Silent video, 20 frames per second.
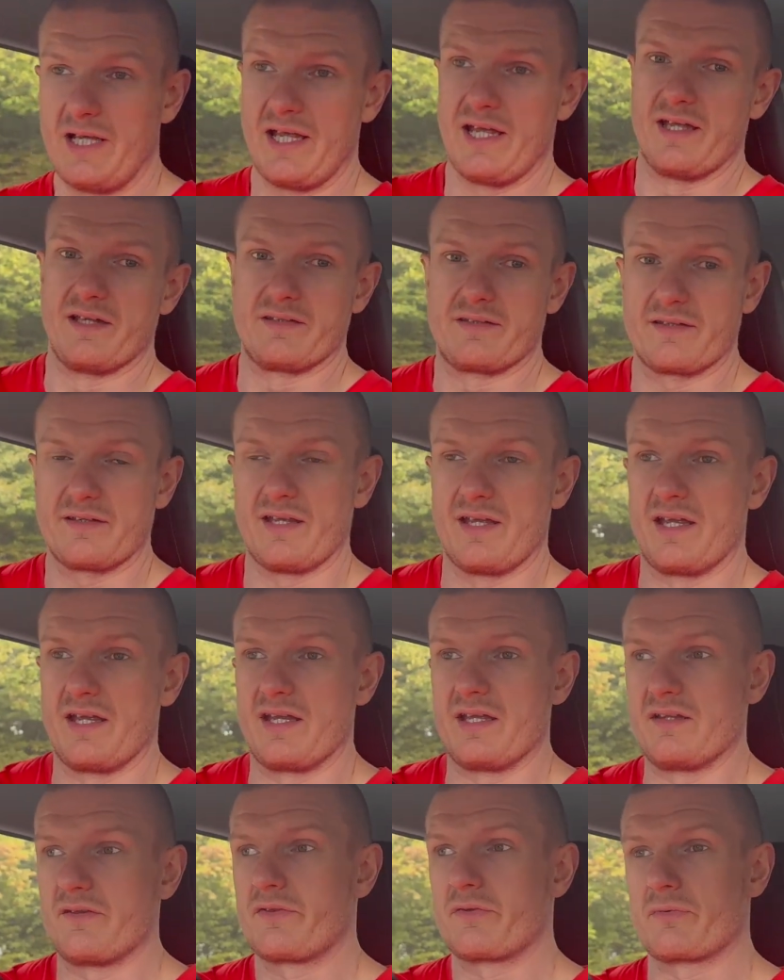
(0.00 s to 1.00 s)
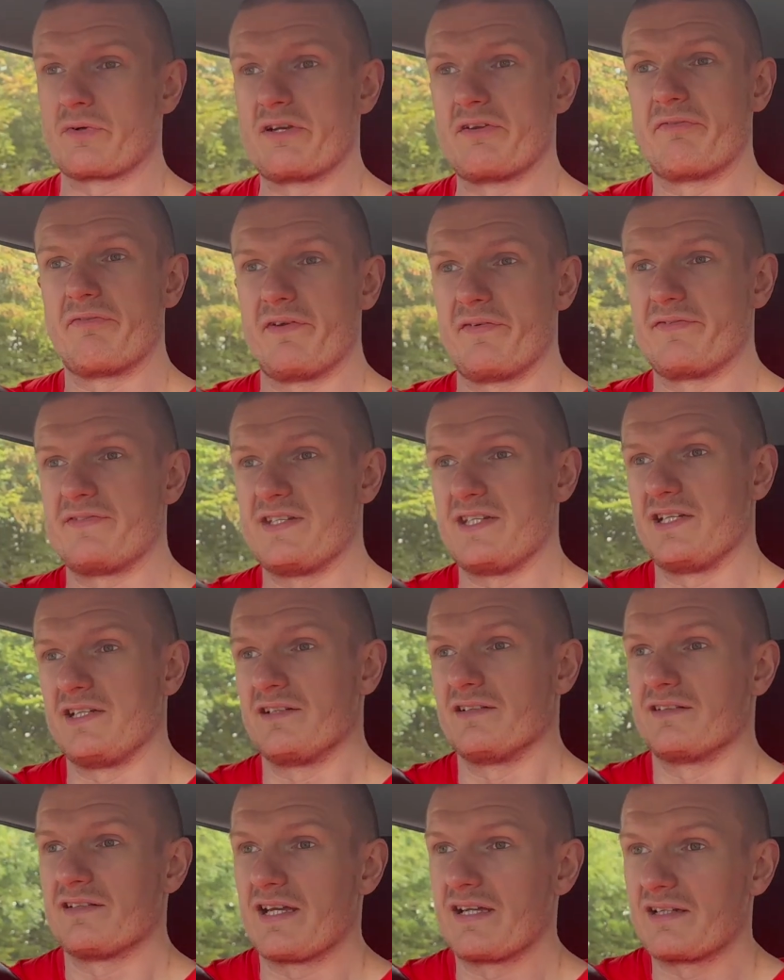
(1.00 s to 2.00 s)
hit a
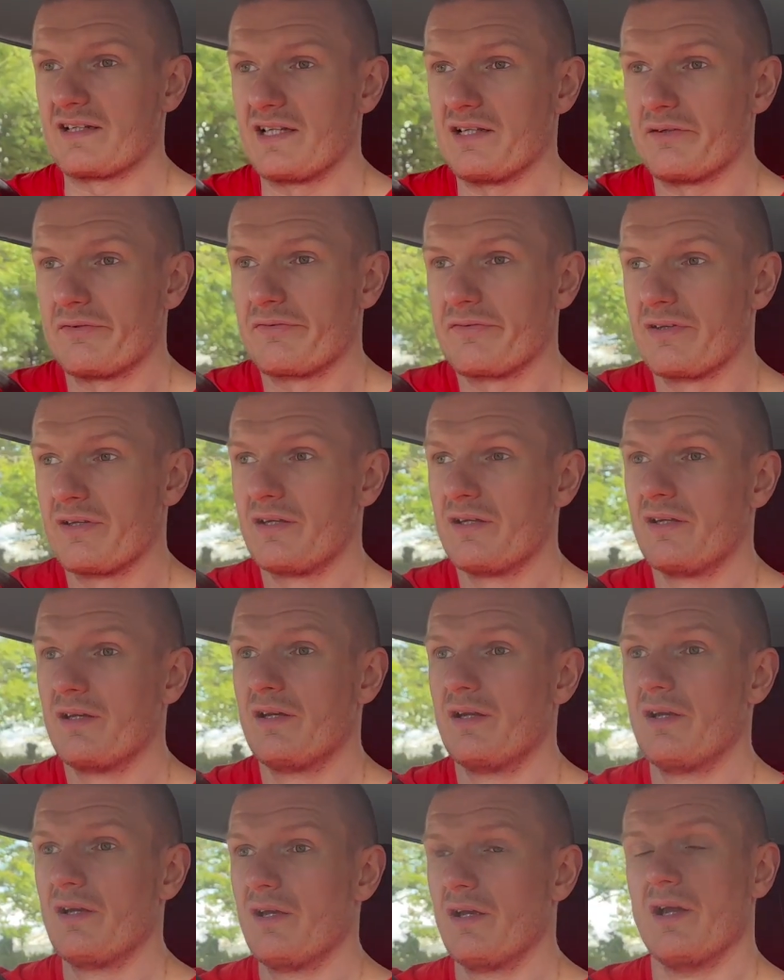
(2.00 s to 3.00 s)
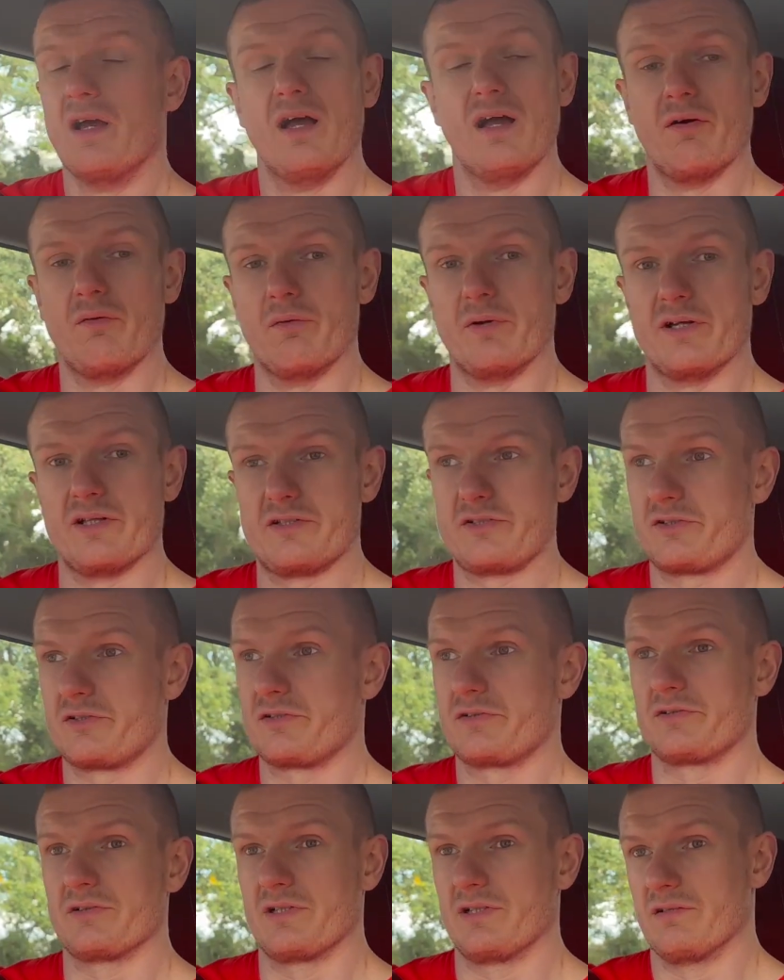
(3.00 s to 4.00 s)
315 deadlift,
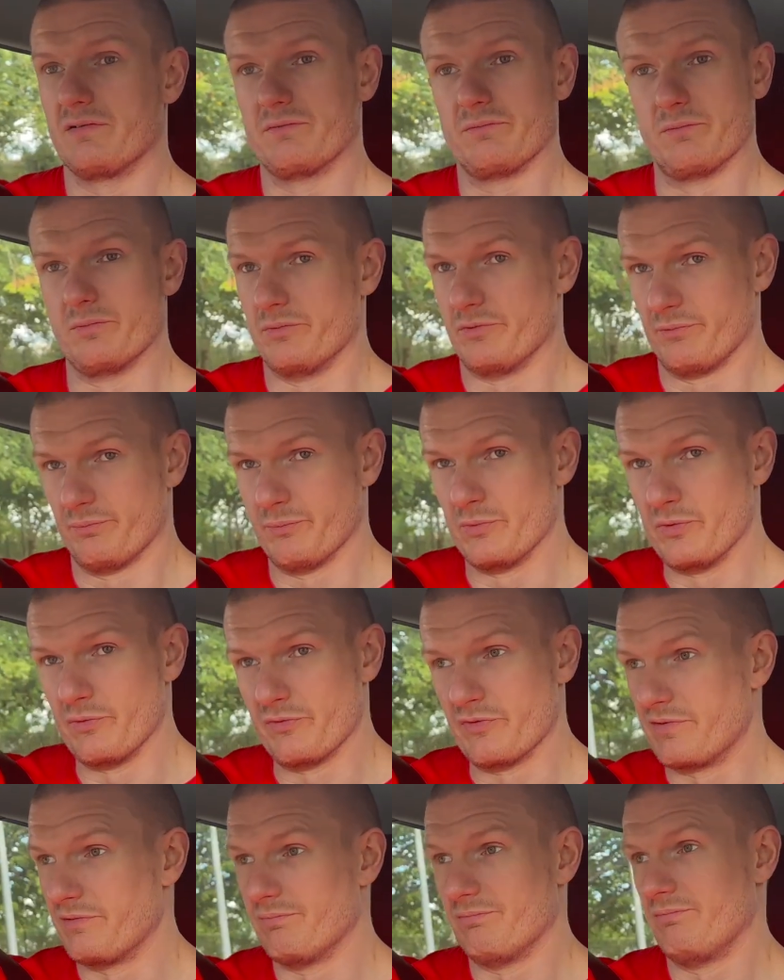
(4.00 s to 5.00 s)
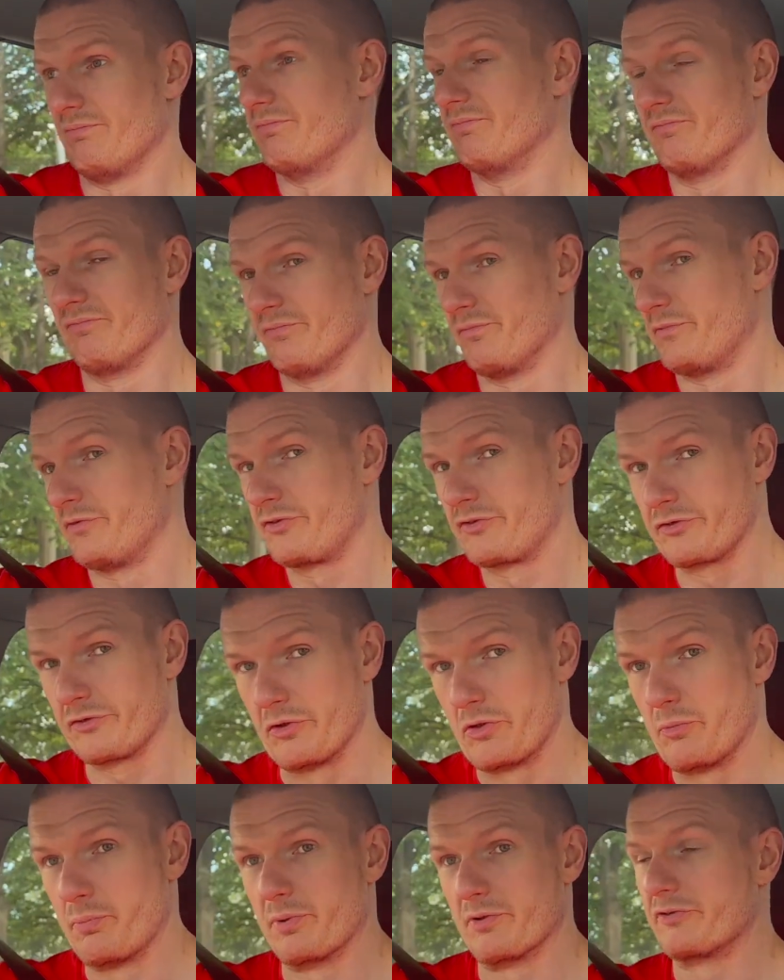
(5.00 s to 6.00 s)
which was moved
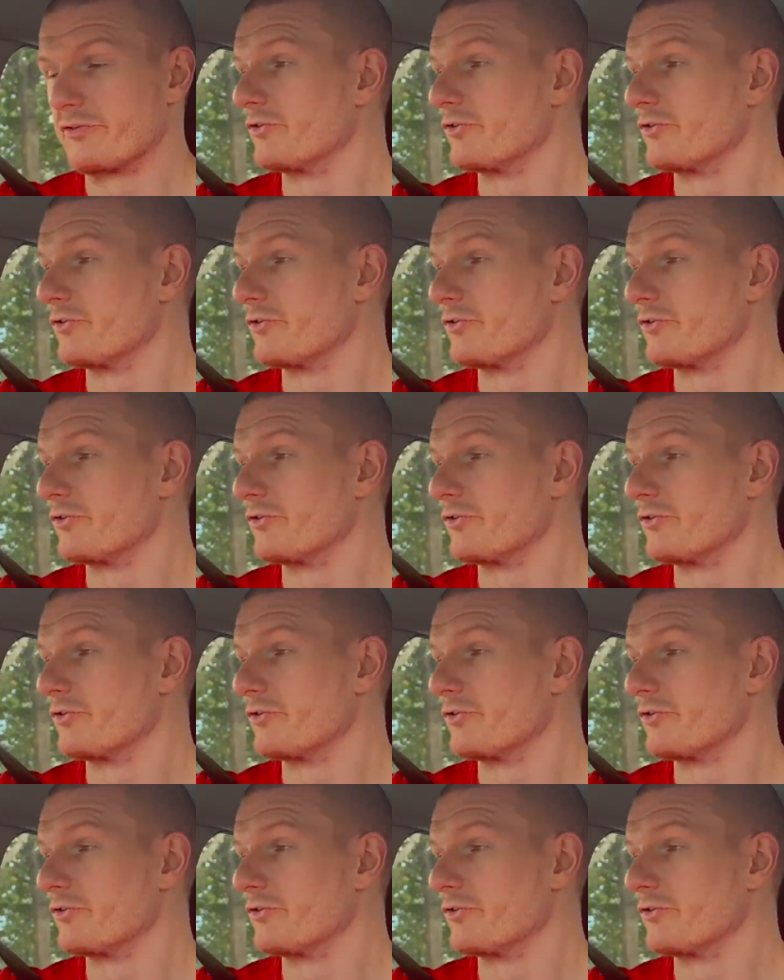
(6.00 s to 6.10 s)
super,